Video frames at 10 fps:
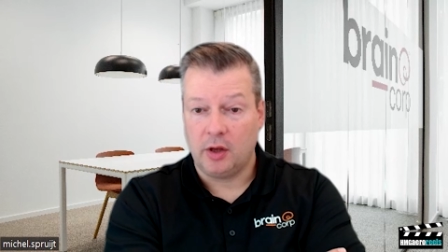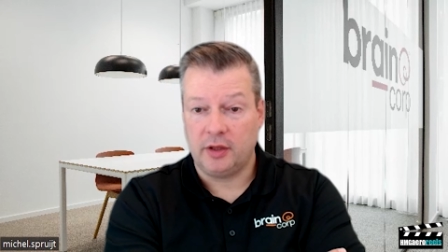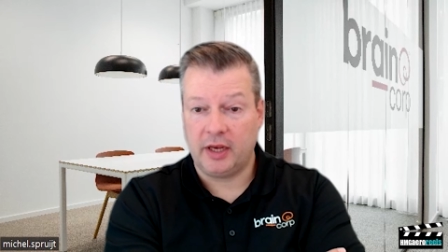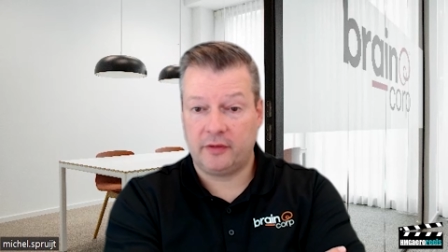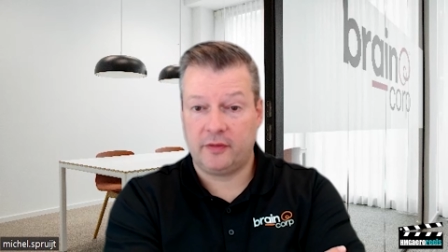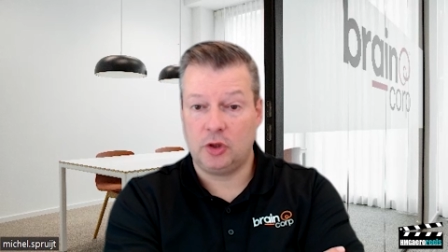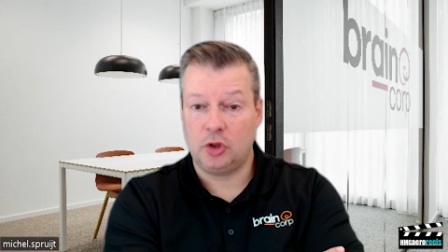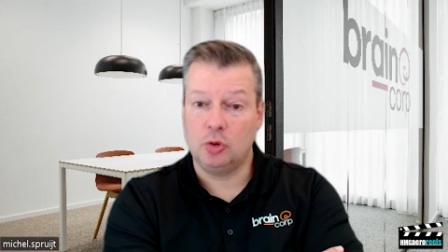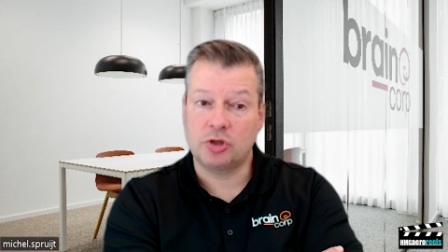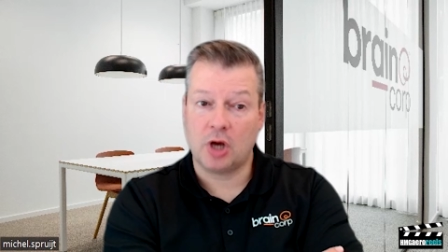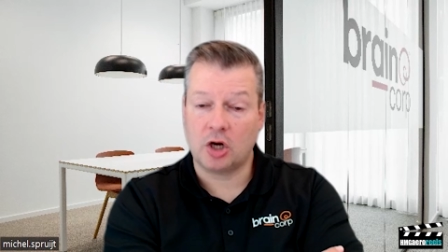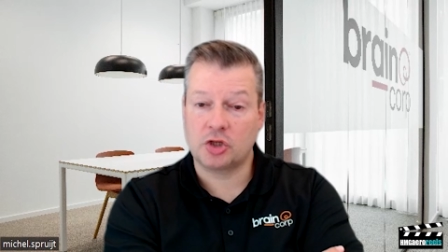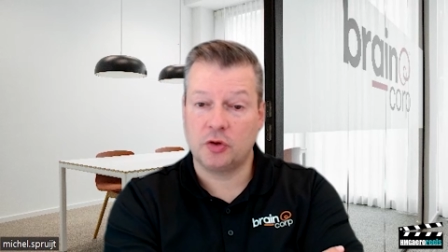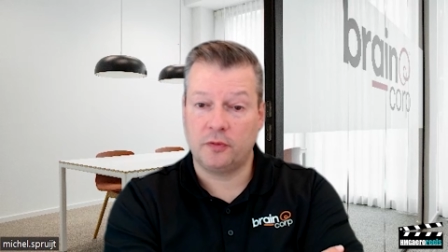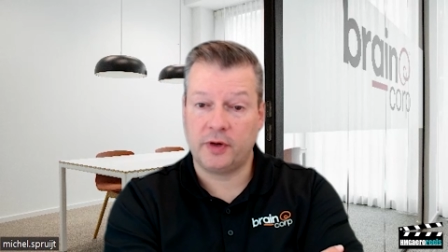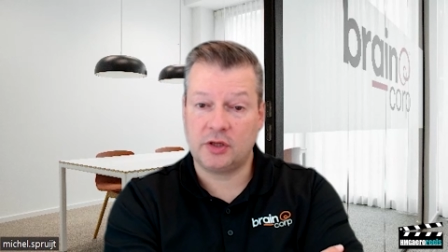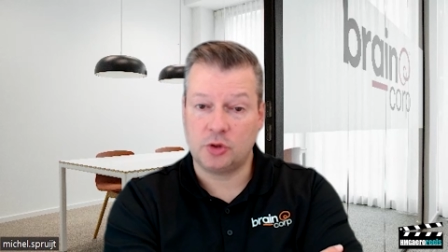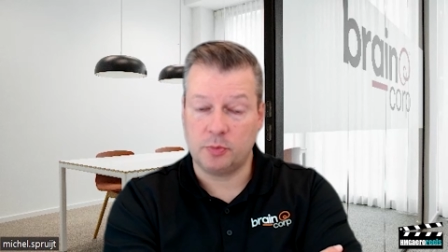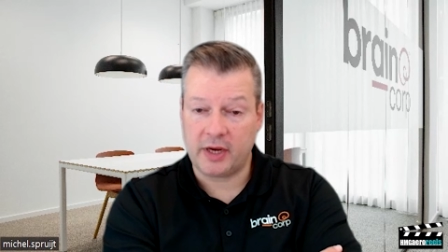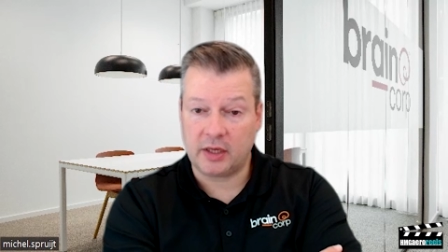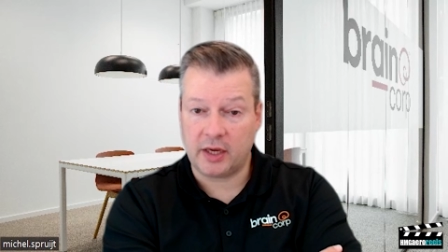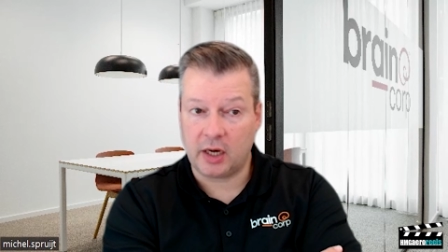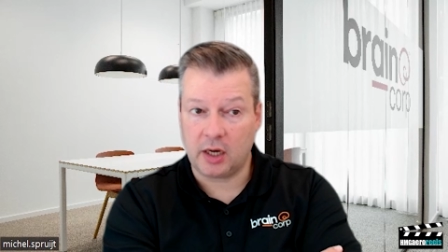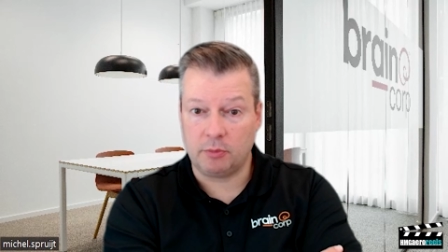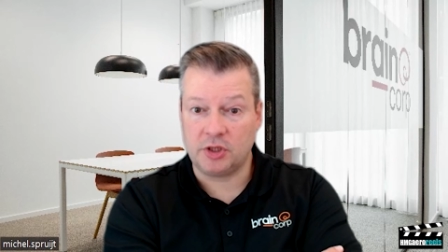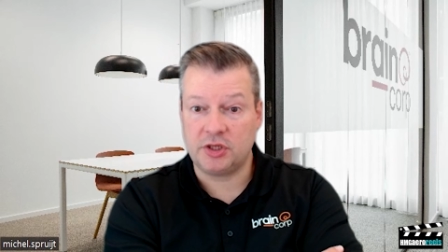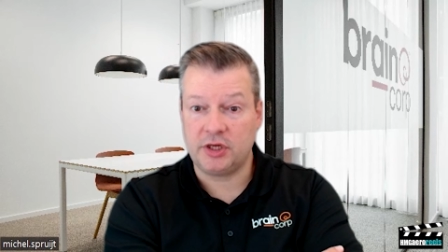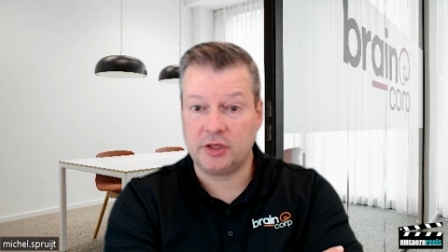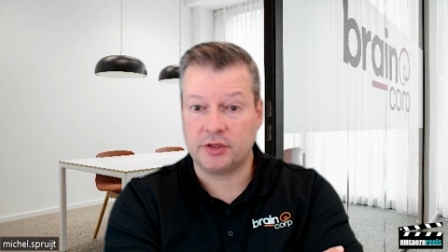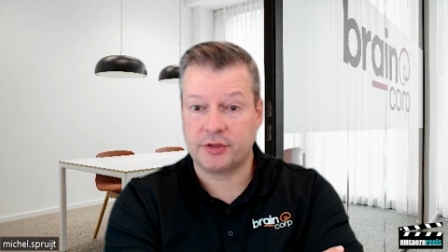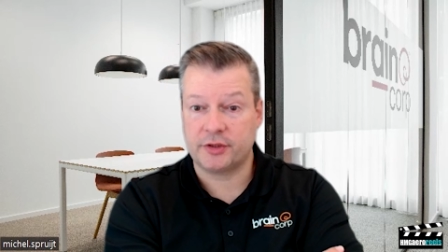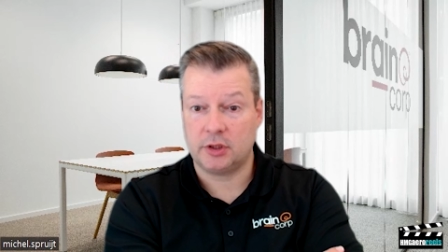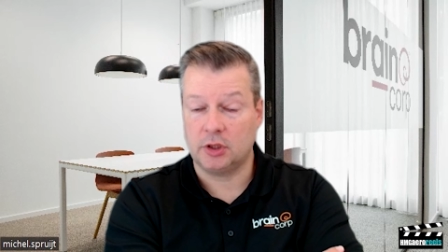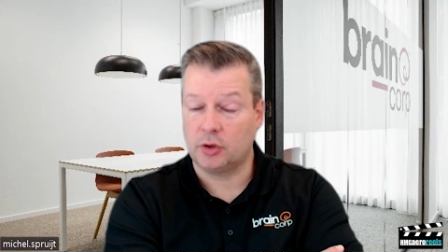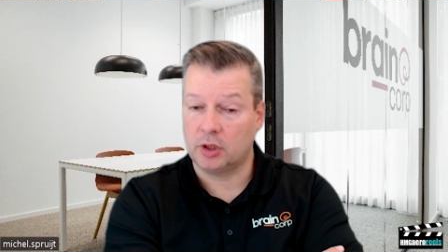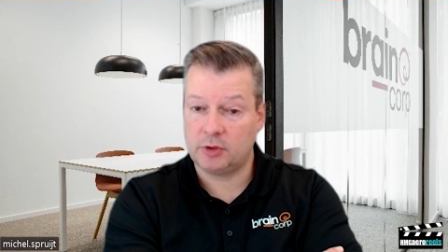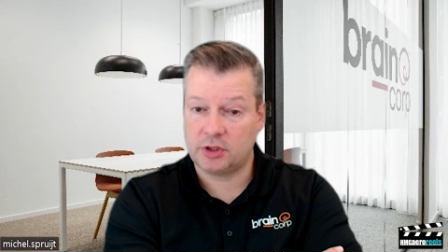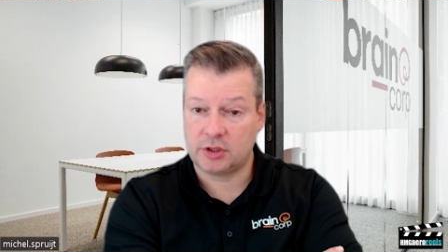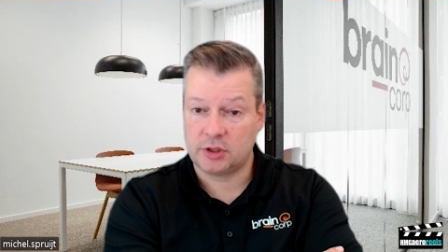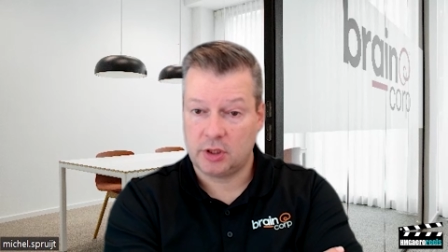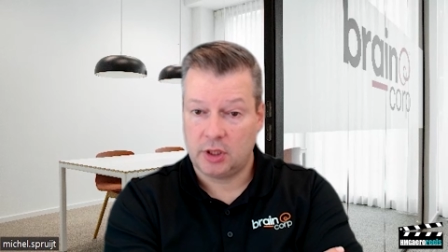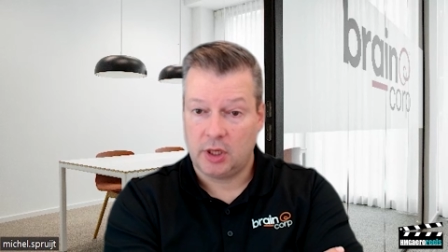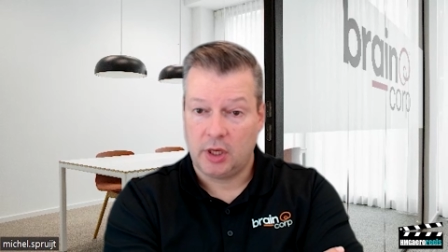that use our software to make their machines autonomous.